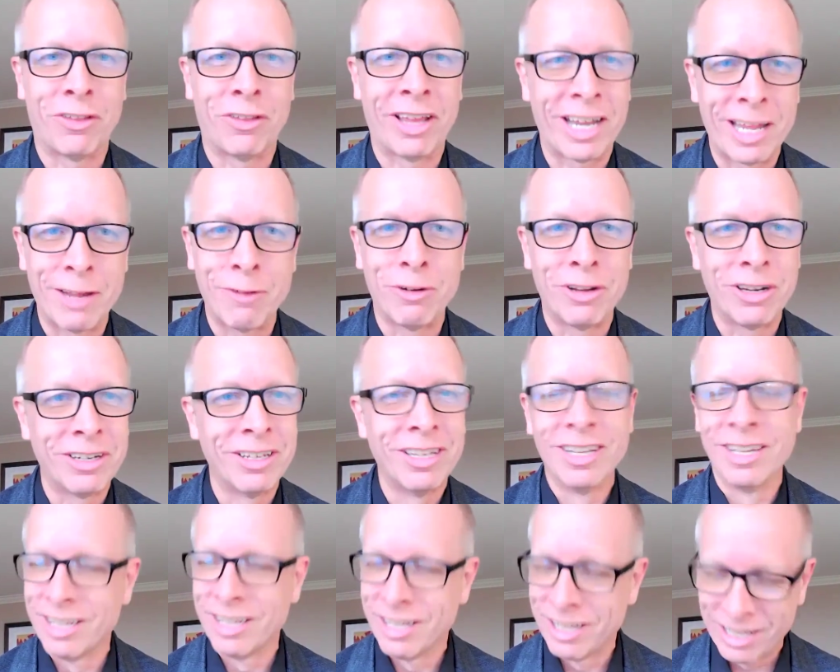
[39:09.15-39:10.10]
That
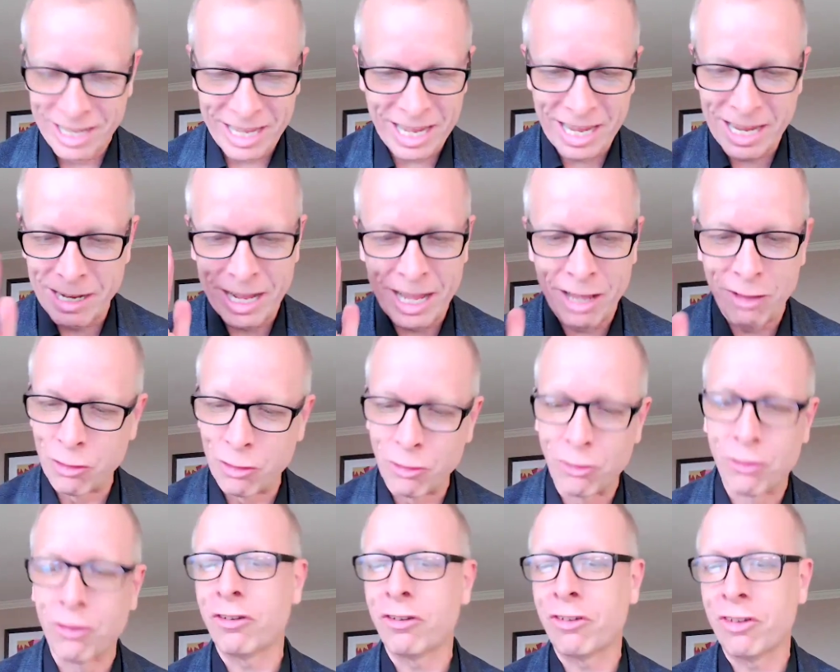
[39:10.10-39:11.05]
his
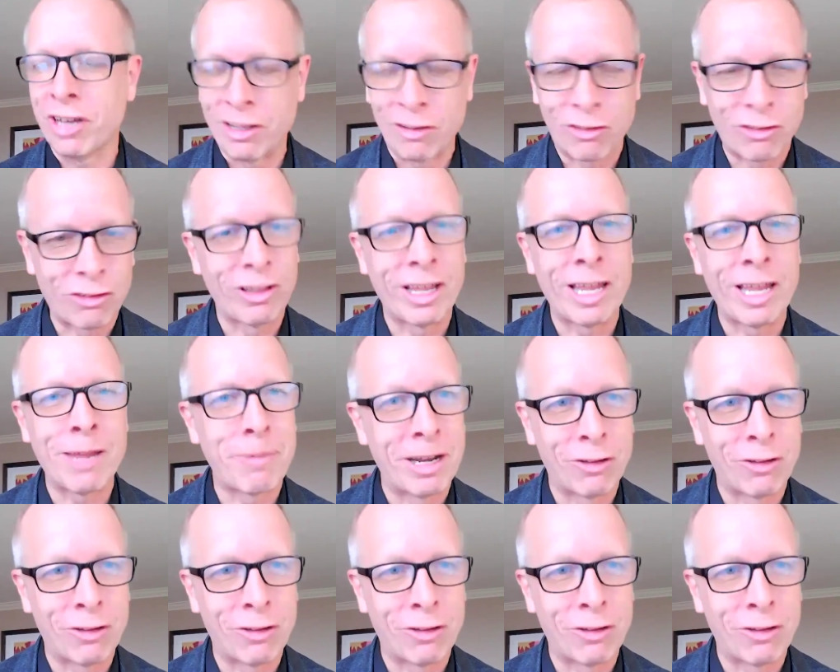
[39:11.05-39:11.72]
nutrition, his sleep,